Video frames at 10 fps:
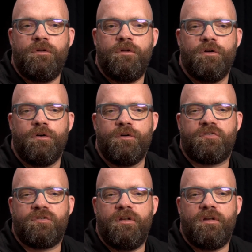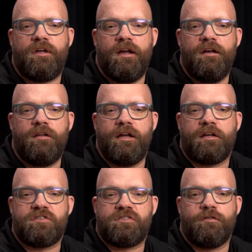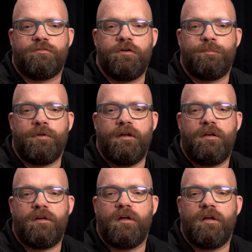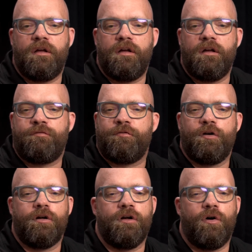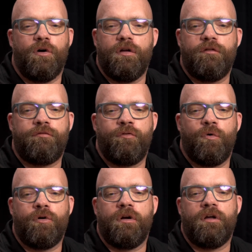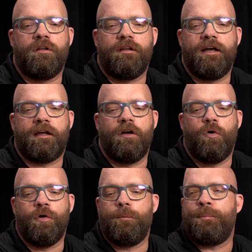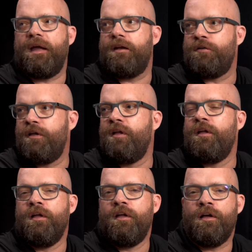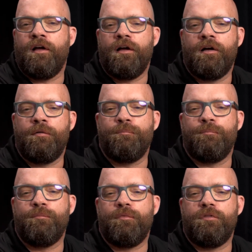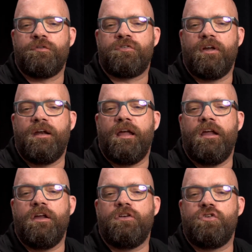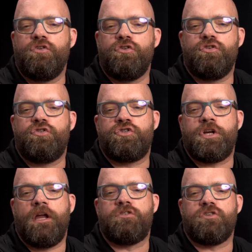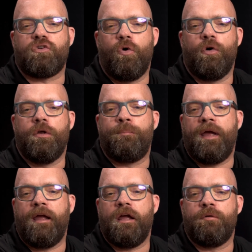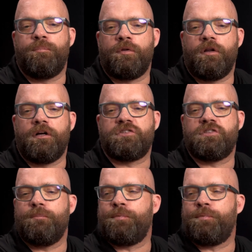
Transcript: It's kind of like a stiffener plate for like a oil pan. They're saying, hey, change this oil pan plus